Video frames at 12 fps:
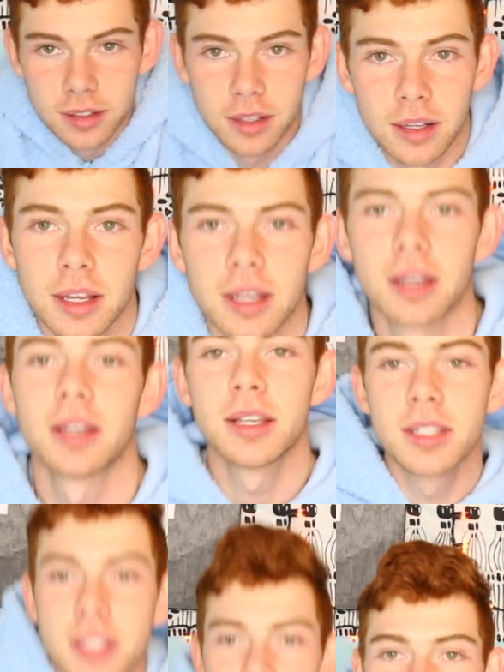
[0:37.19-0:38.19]
Like,
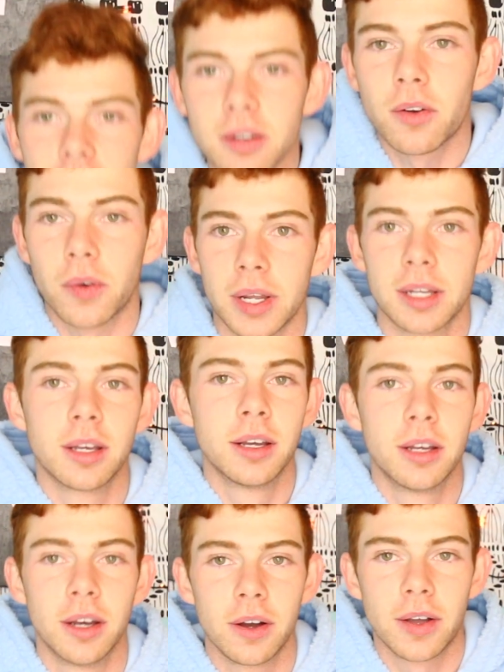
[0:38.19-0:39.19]
isn't that annoying?
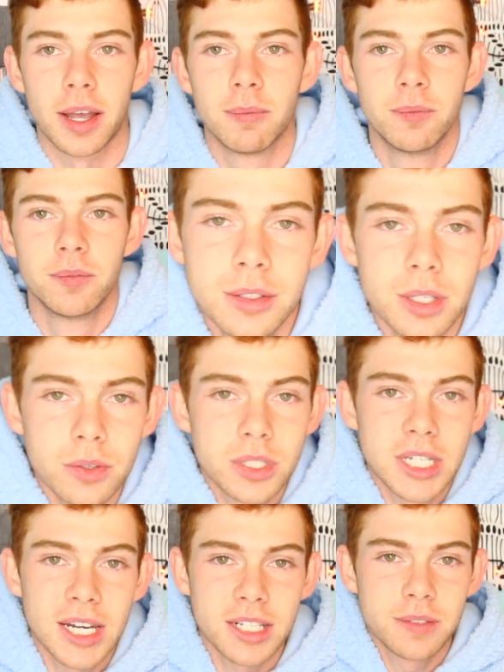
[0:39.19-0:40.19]
Okay. So
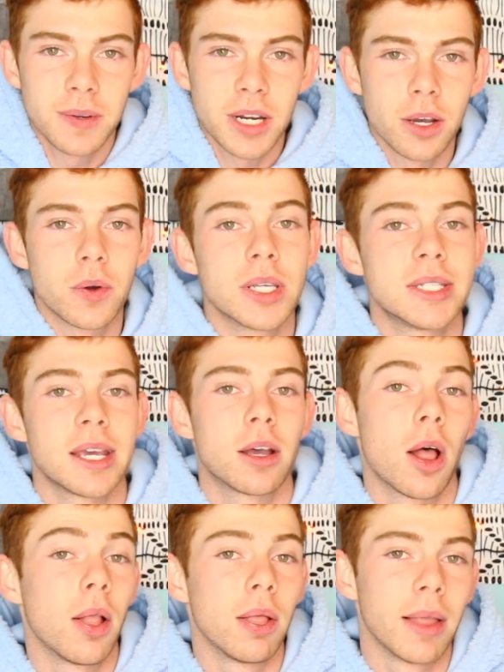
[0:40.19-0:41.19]
today's video is a
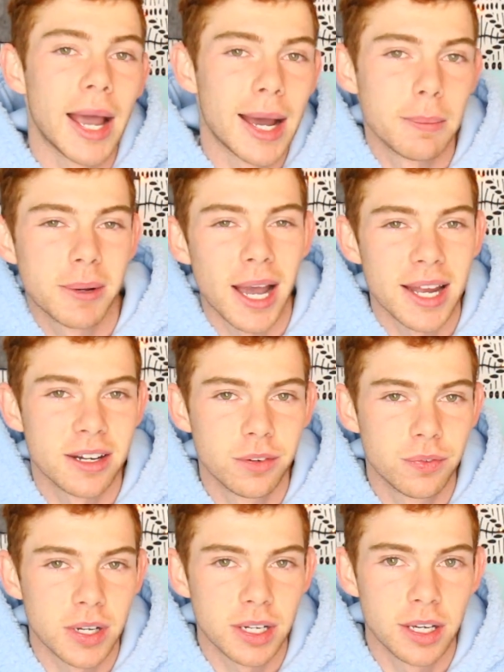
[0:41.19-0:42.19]
collab kind
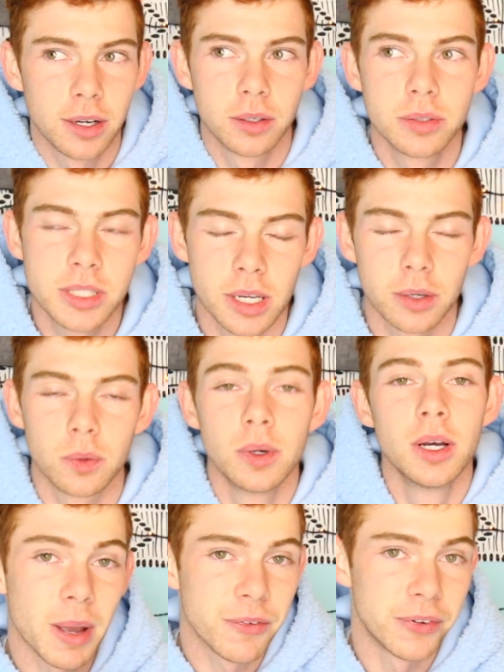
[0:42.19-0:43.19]
of video.
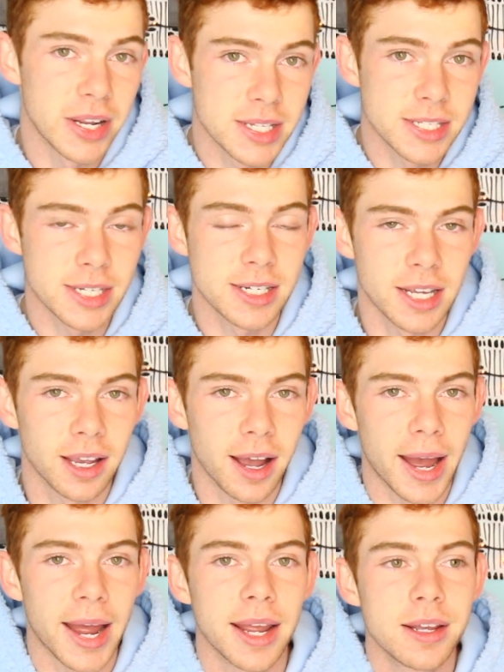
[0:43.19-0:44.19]
So my friend Sydney
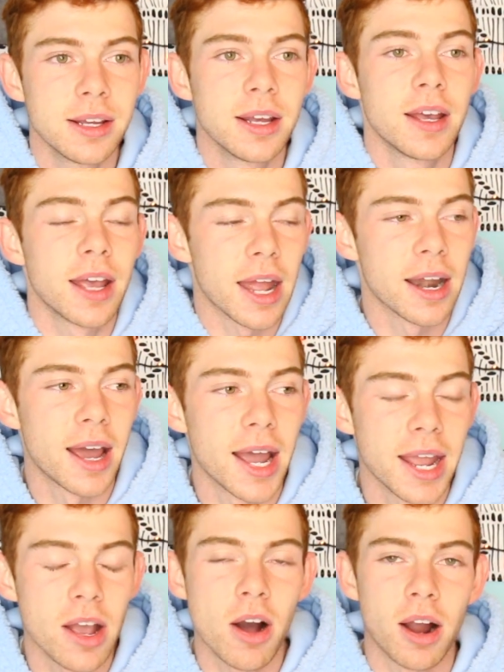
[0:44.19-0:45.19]
Guy and
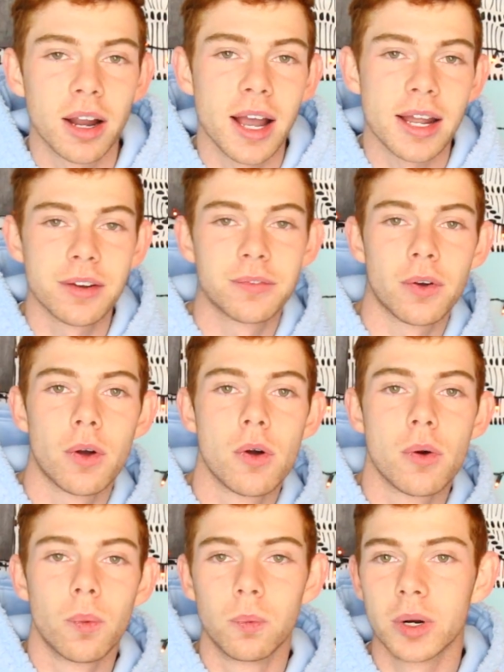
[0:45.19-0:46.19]
I are kind of
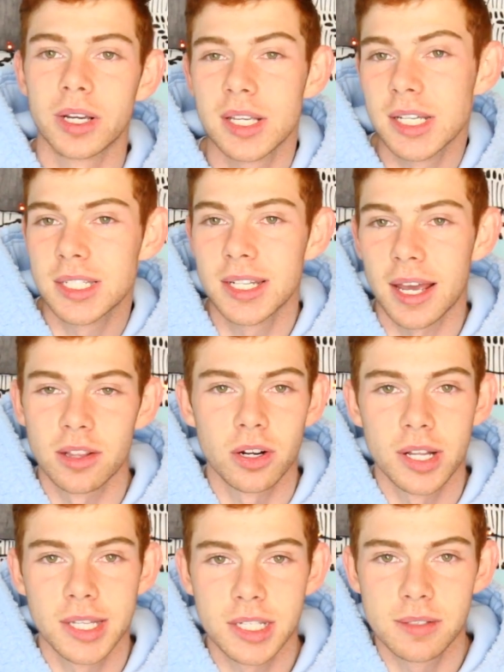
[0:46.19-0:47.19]
working together
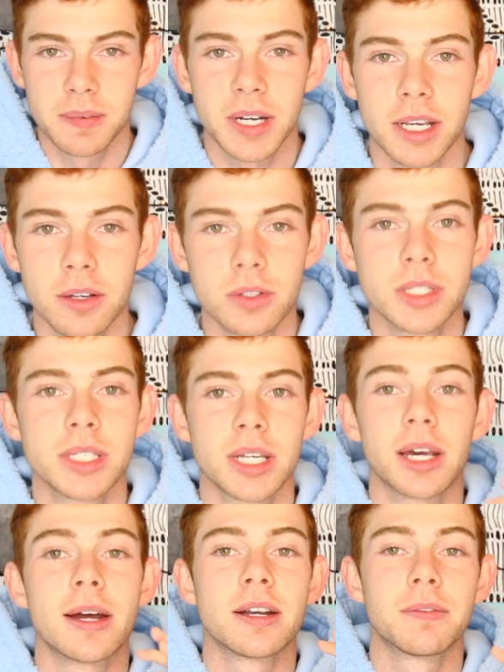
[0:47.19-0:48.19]
on these videos to
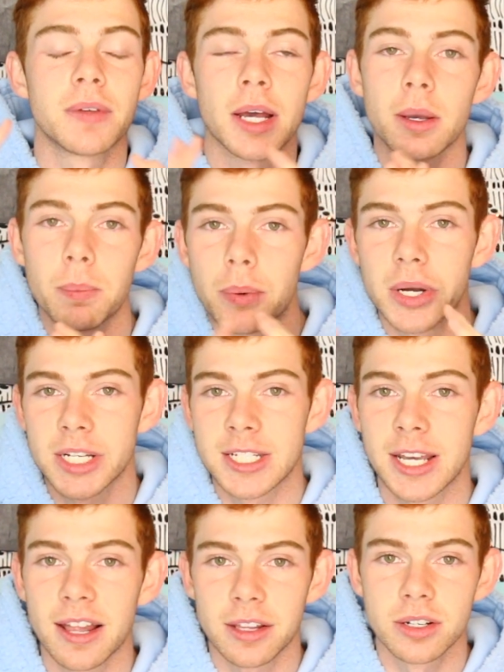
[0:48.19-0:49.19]
kind of like put
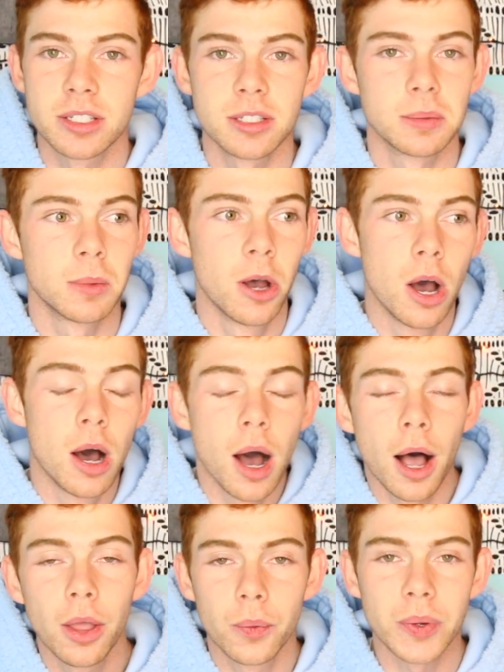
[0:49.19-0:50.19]
together some
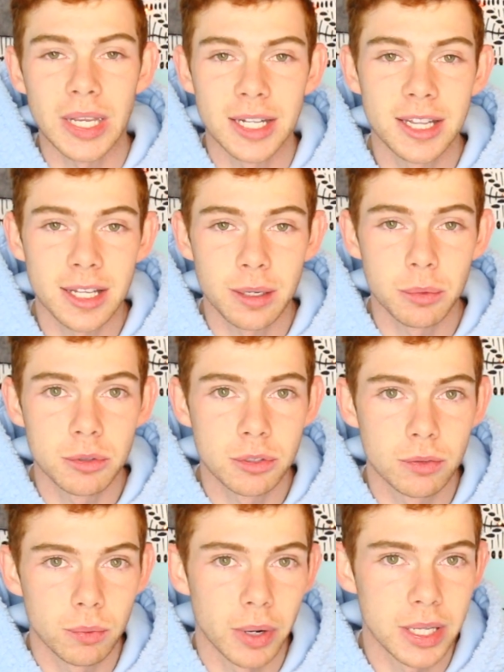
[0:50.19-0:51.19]
Halloween
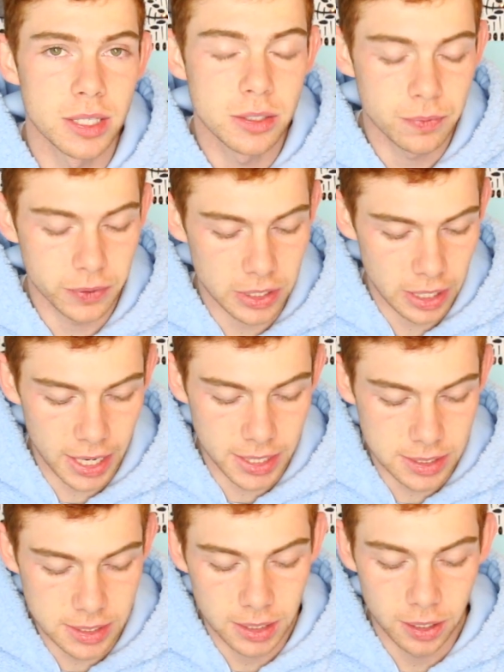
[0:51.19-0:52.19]
themed ones for you
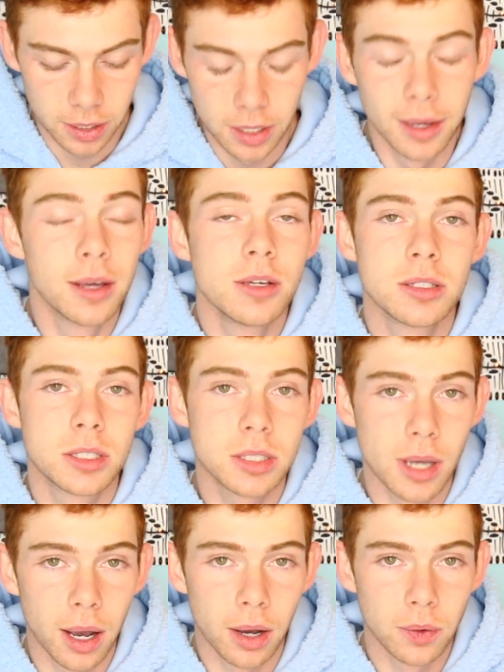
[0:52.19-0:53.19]
guys.
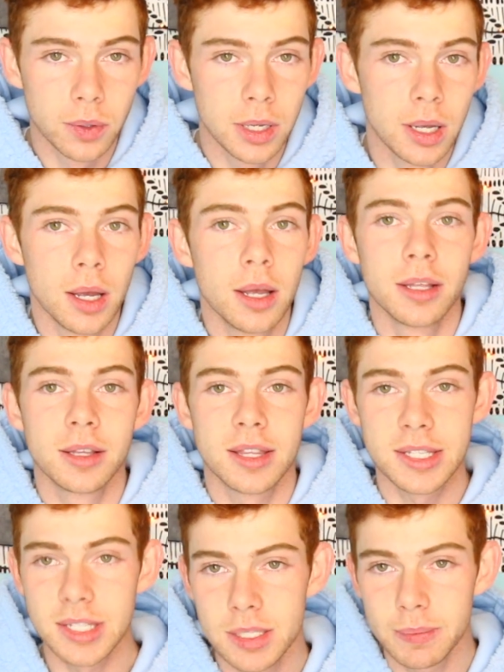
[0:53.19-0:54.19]
So
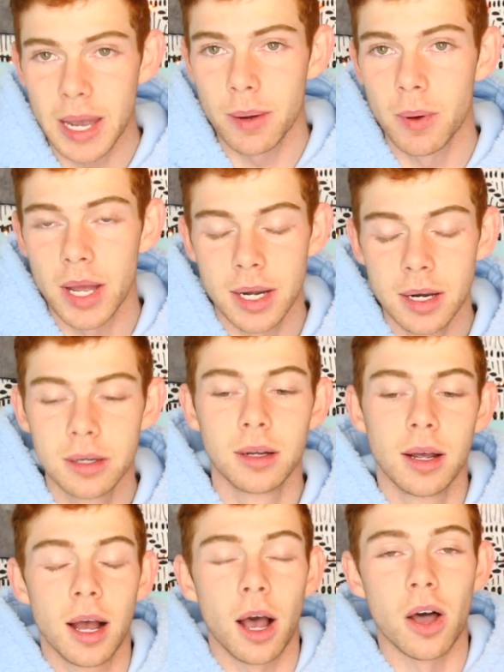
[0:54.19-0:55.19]
this is my one.
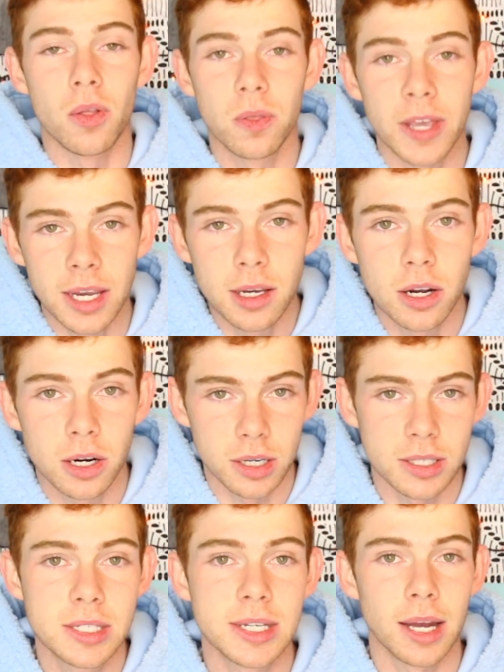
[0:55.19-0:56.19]
I'll link
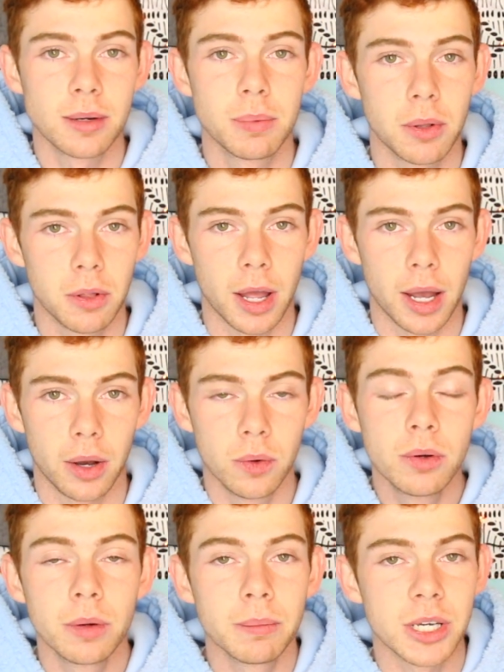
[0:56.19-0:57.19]
hers down
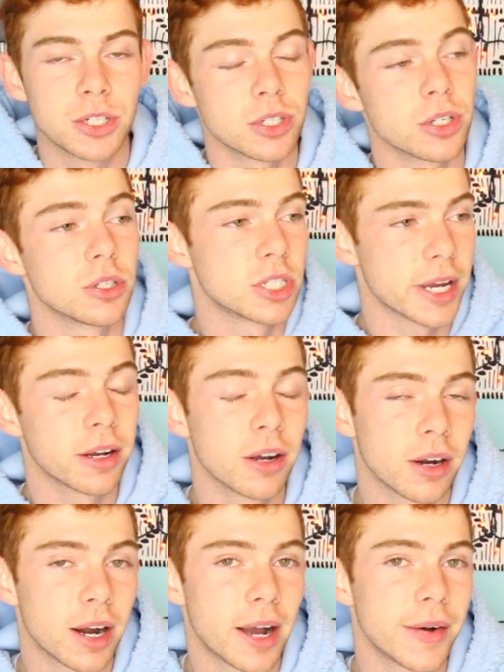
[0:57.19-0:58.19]
below. Make sure you check
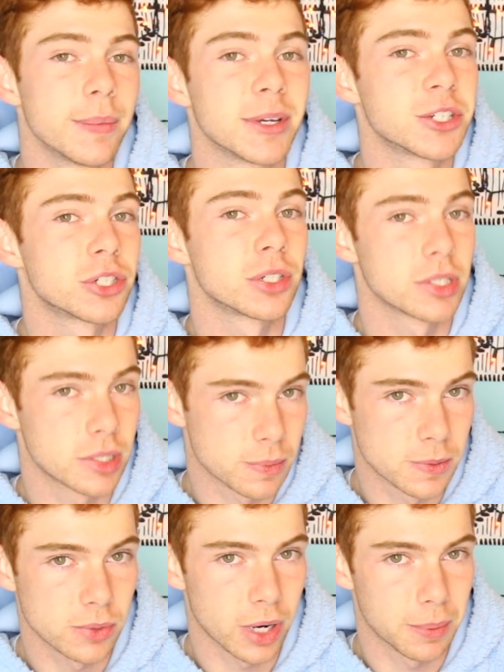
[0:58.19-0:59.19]
her out. Make sure you
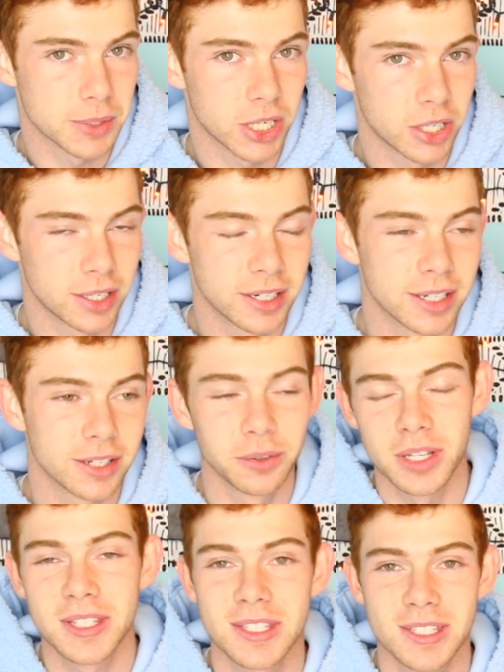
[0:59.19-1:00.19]
subscribe to her. Ew,
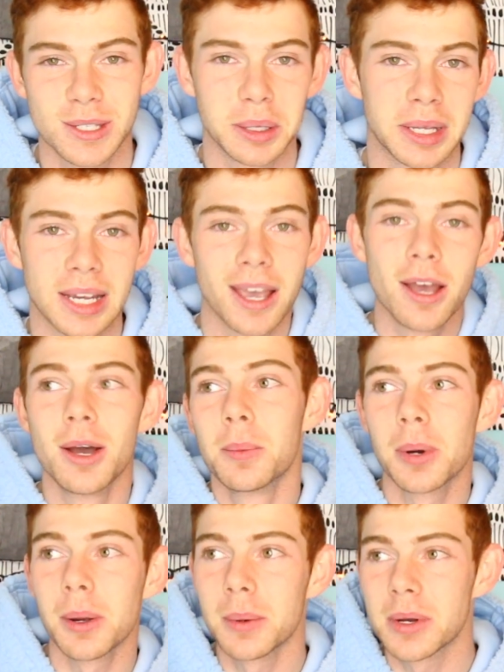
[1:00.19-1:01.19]
this is so like
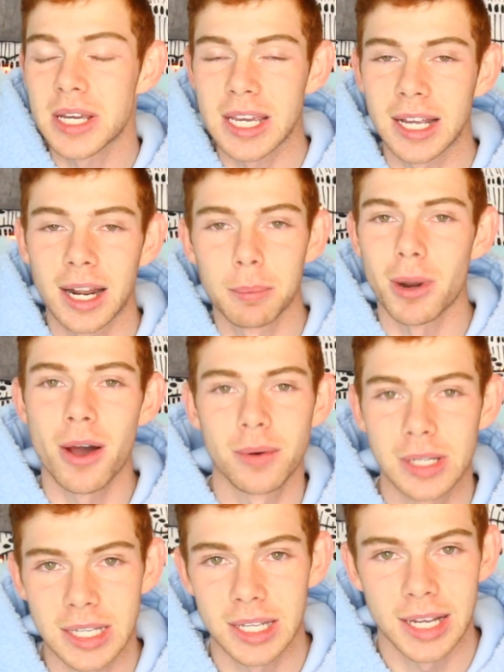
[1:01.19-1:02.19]
promo-y and I'm not
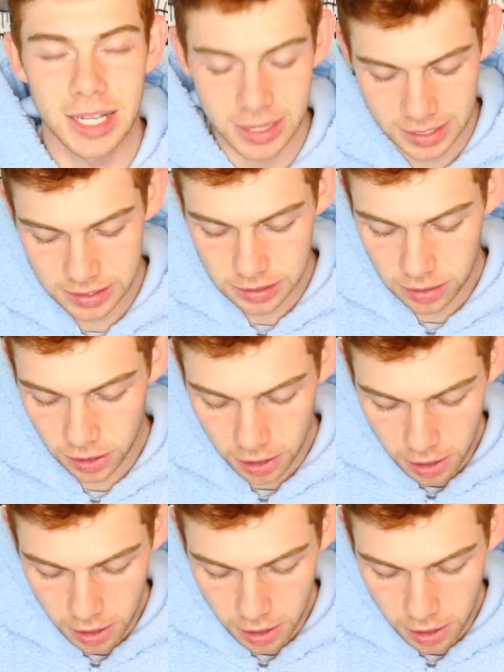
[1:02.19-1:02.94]
really like this.